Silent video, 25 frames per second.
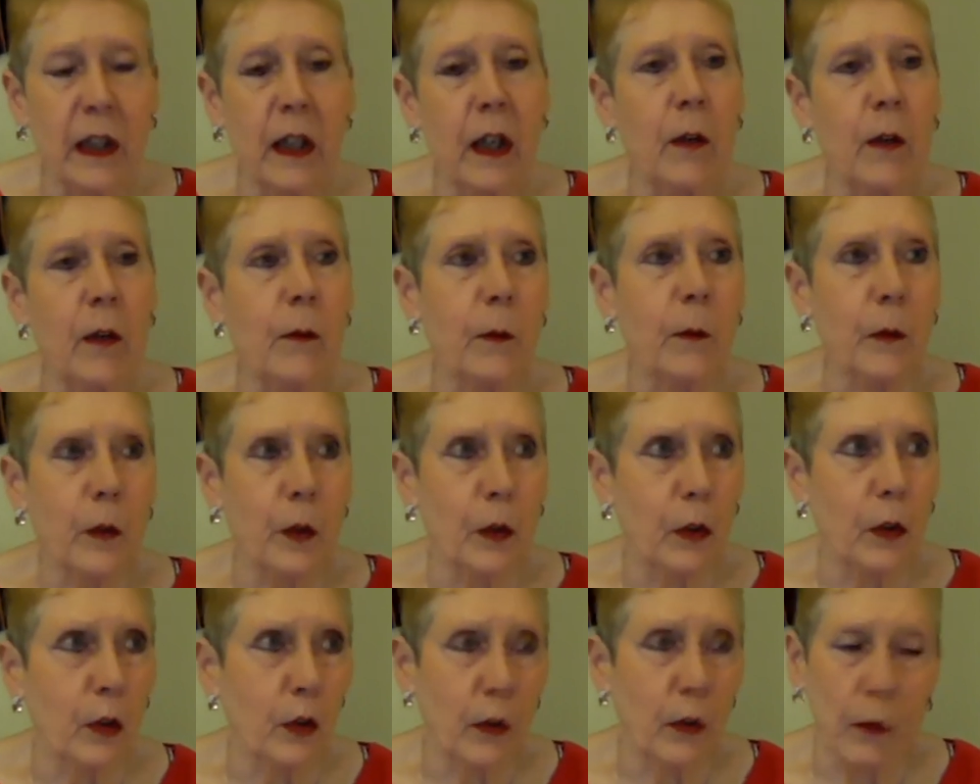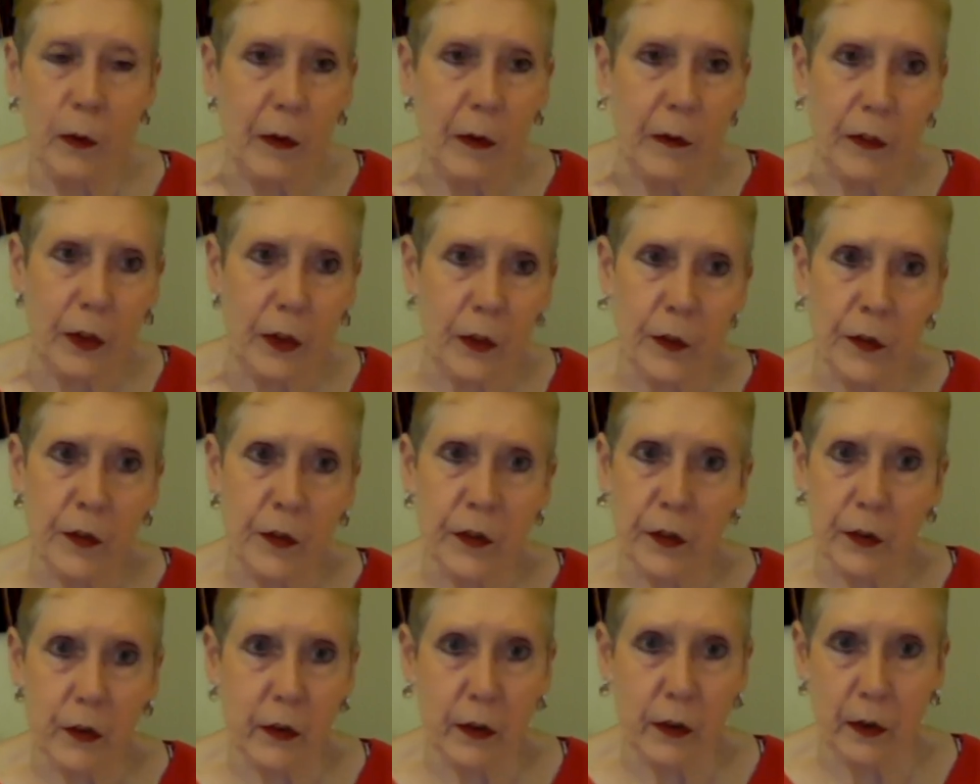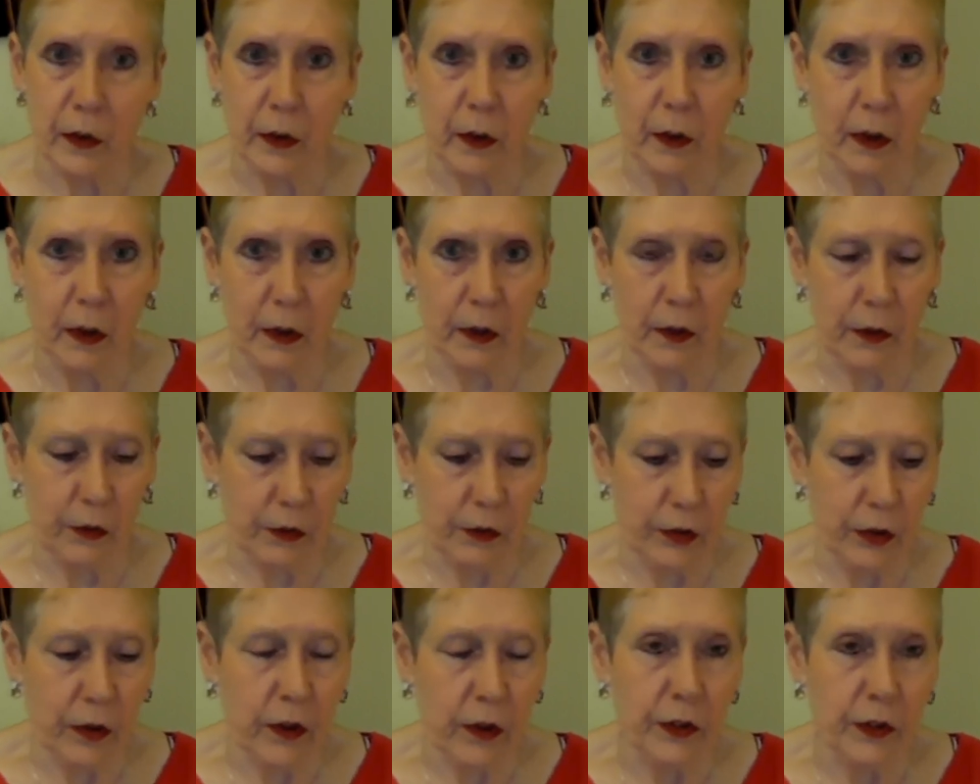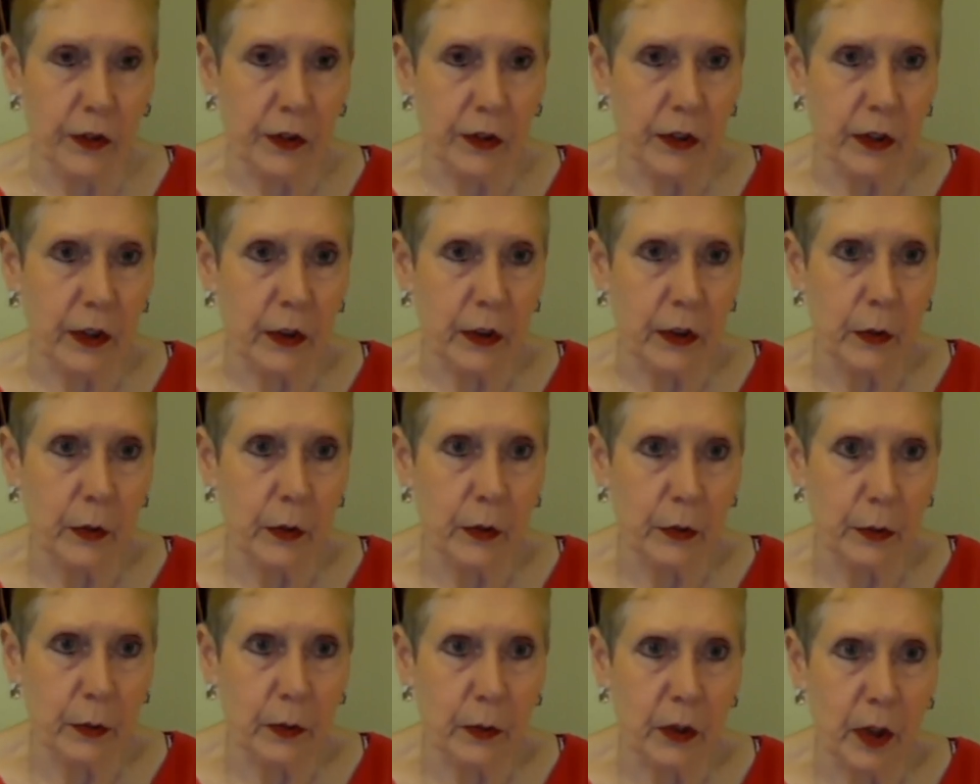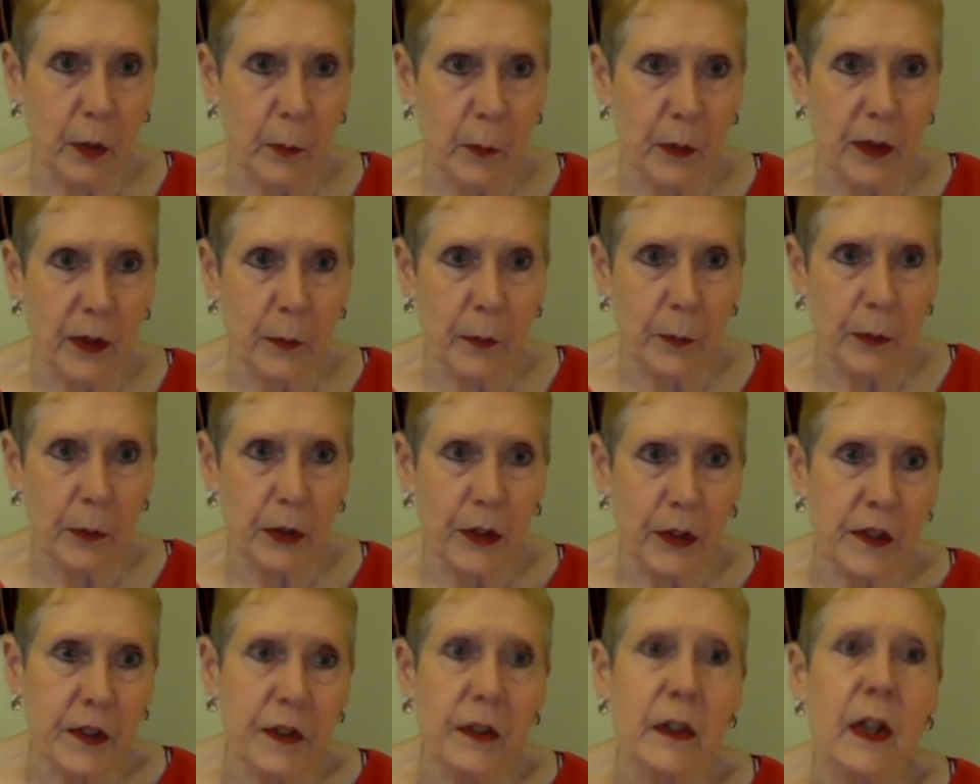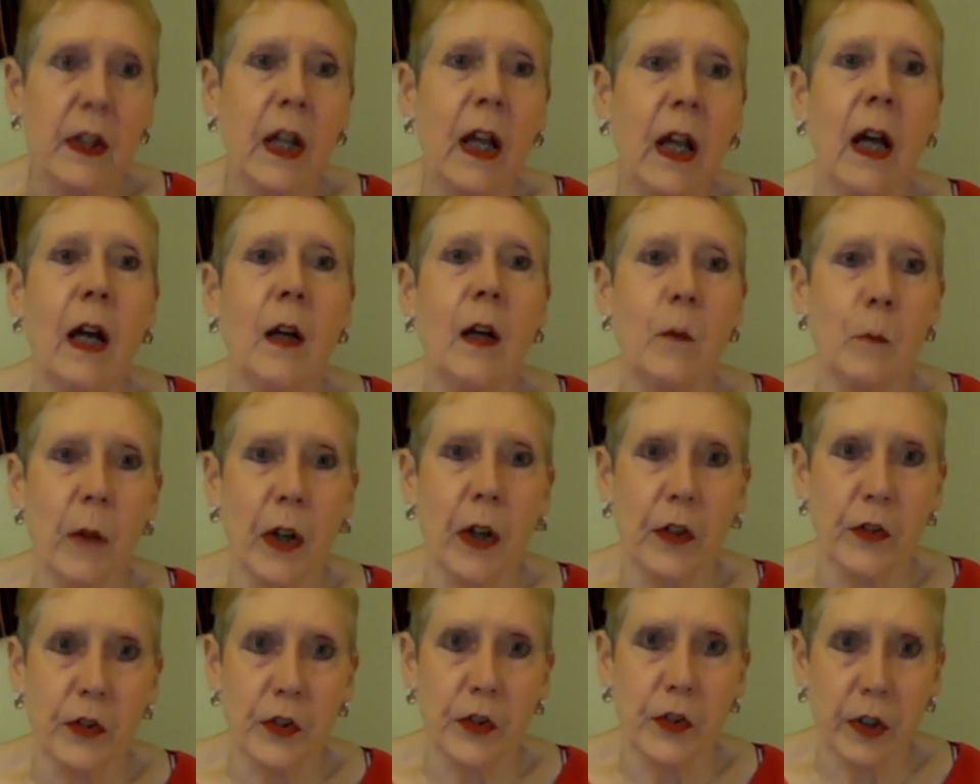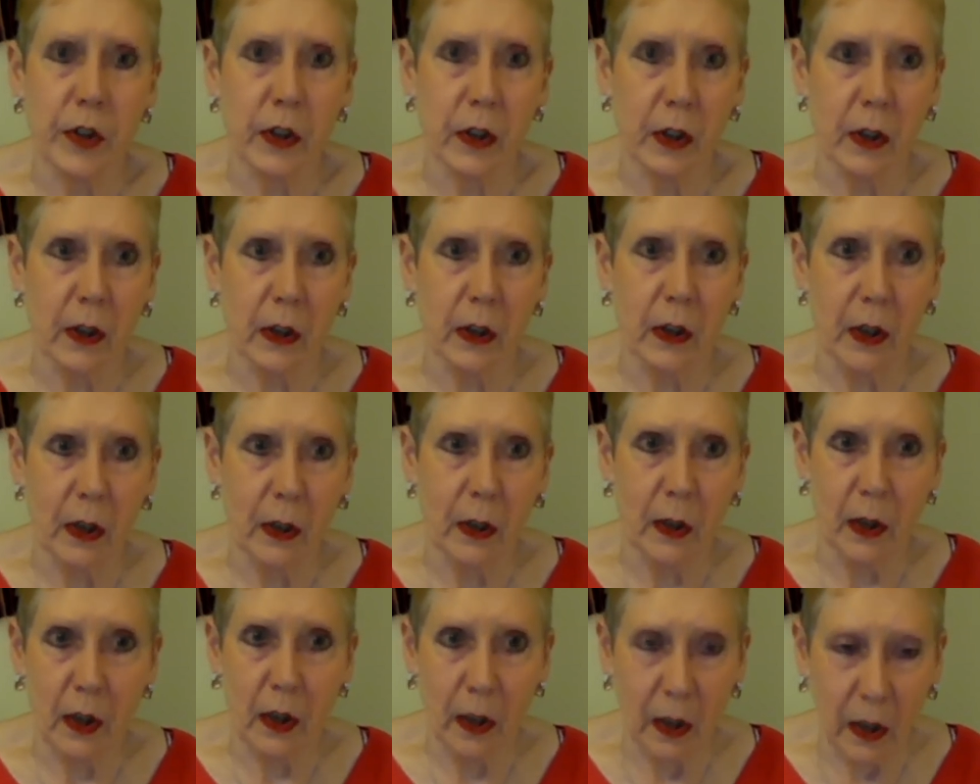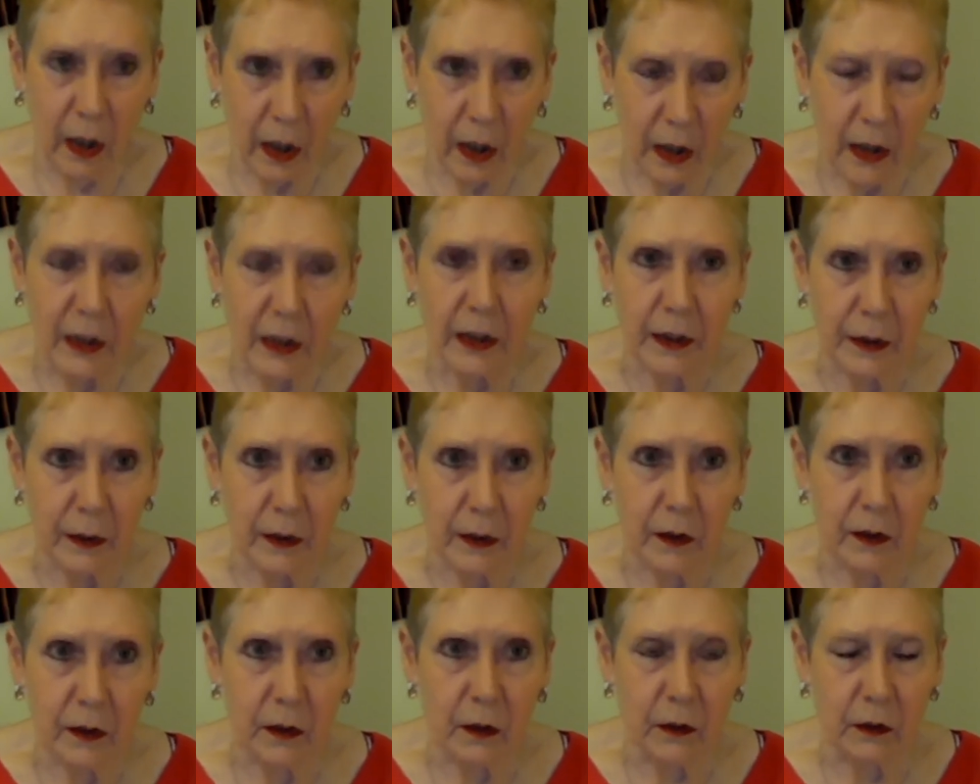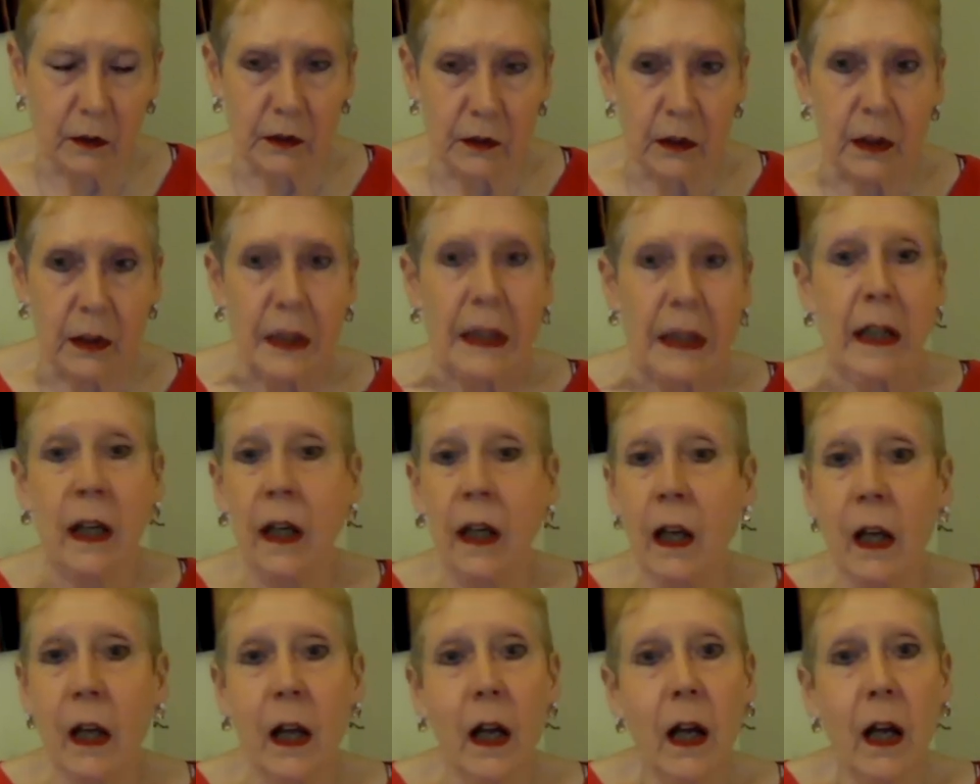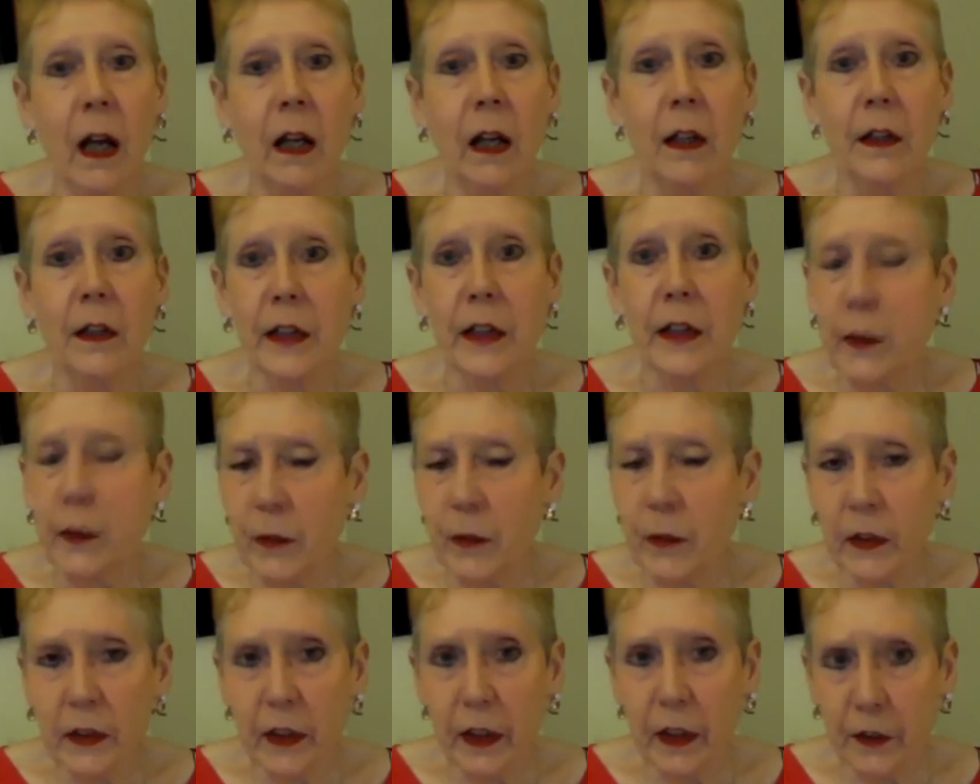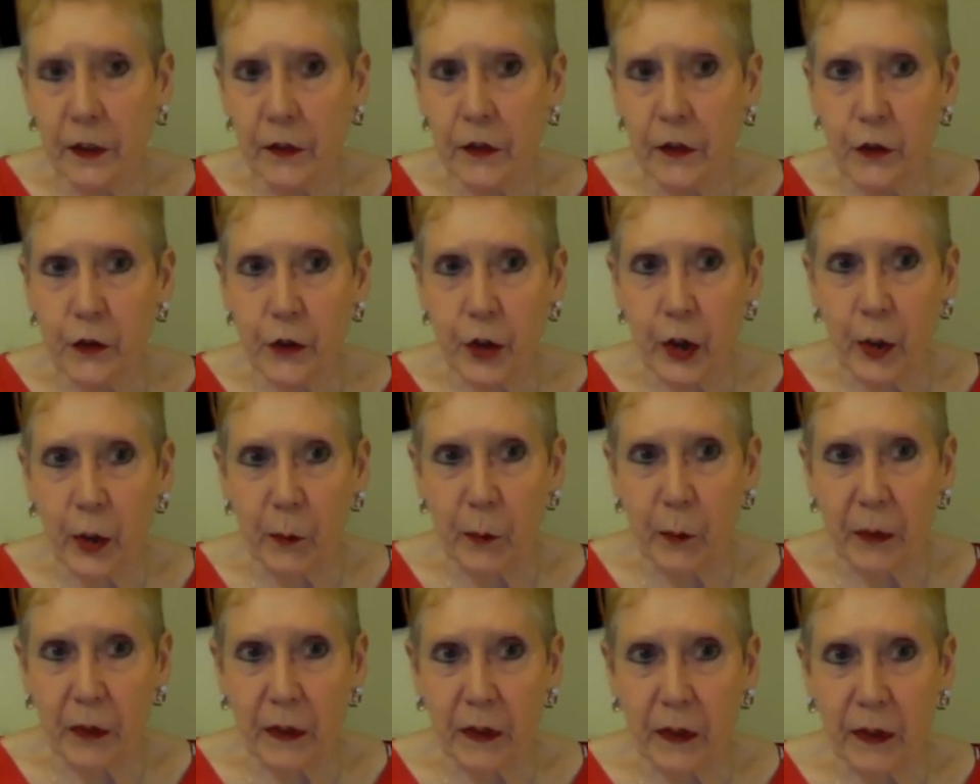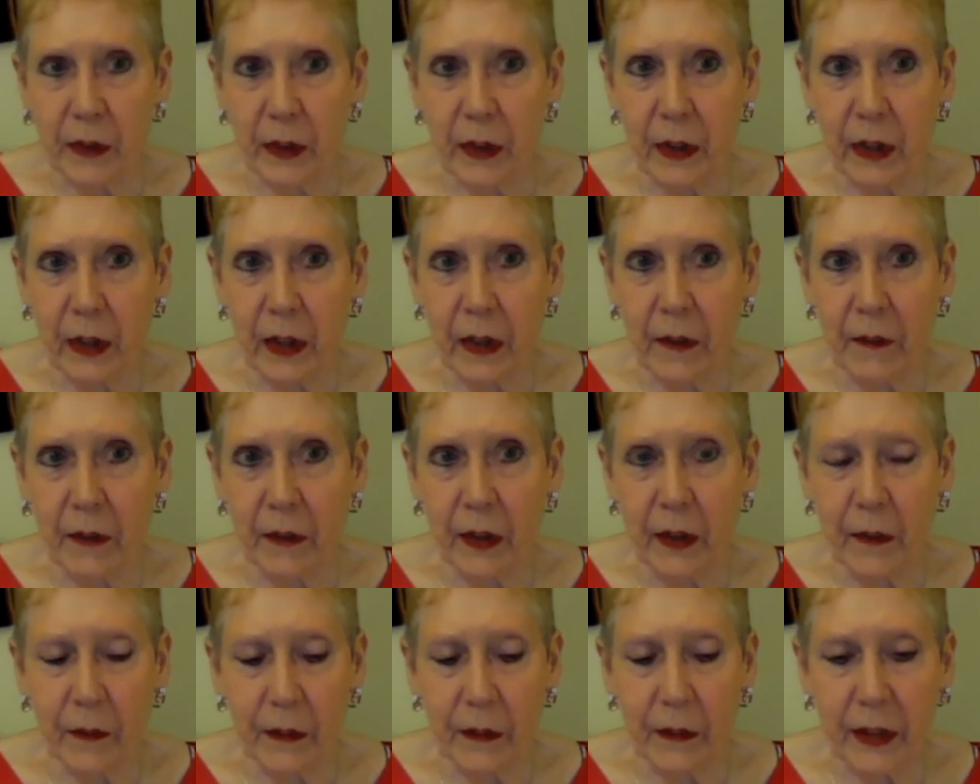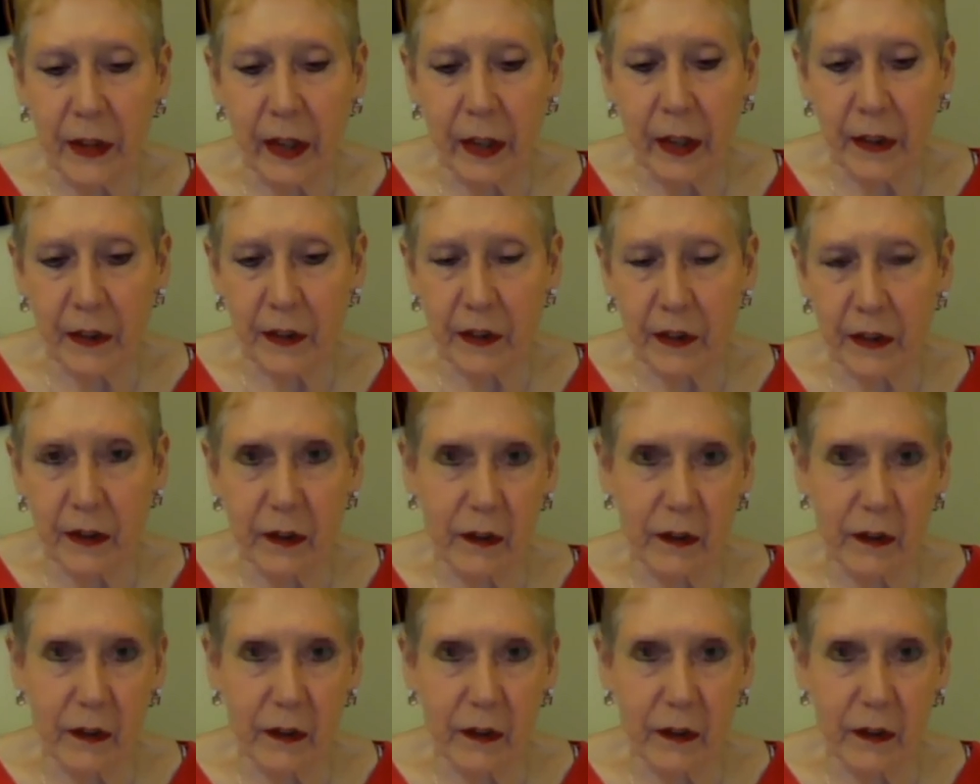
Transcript: for those children who grew up in Britain much earlier on, never learnt German. And, and that